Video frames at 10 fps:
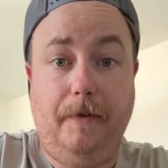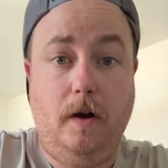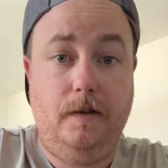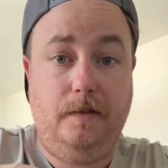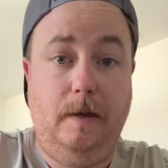the
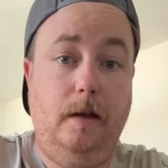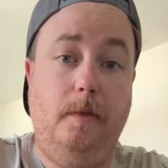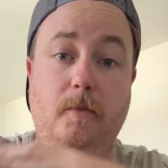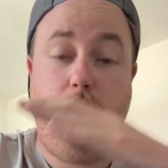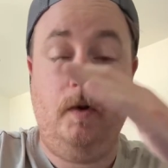cards that make up
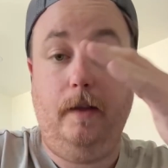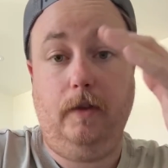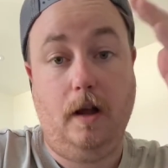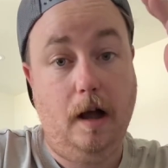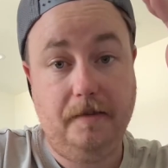the majority of the
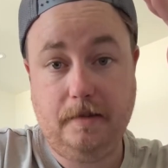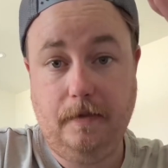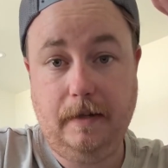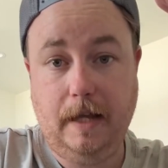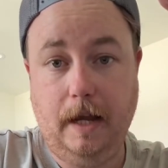cost
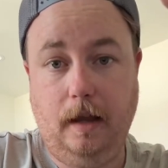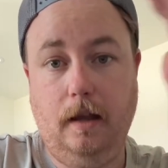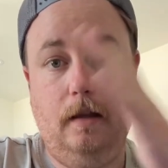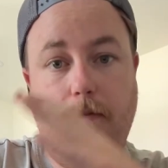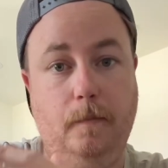in the deck,
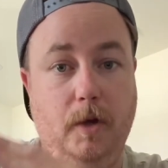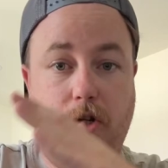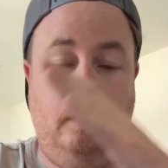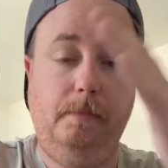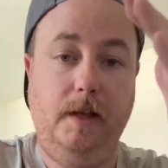the
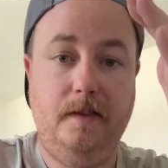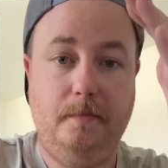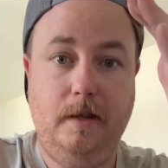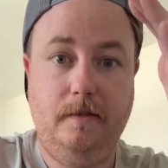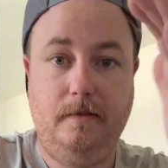budget
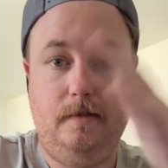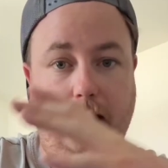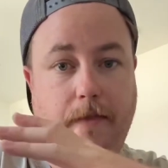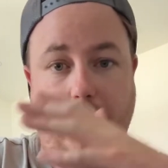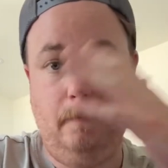replacements,
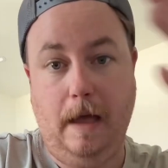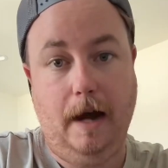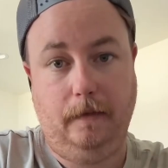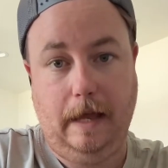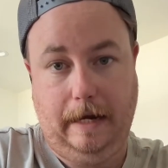and the
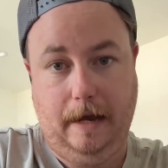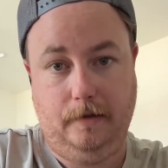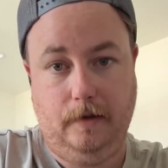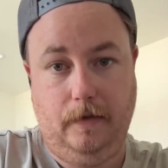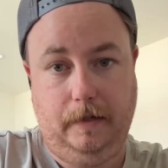impact that
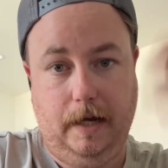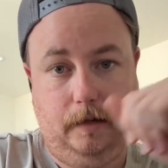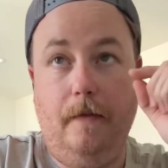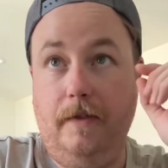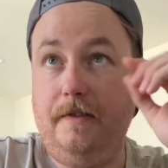has on the deck.
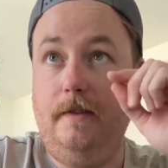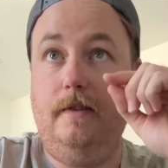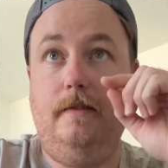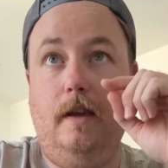This is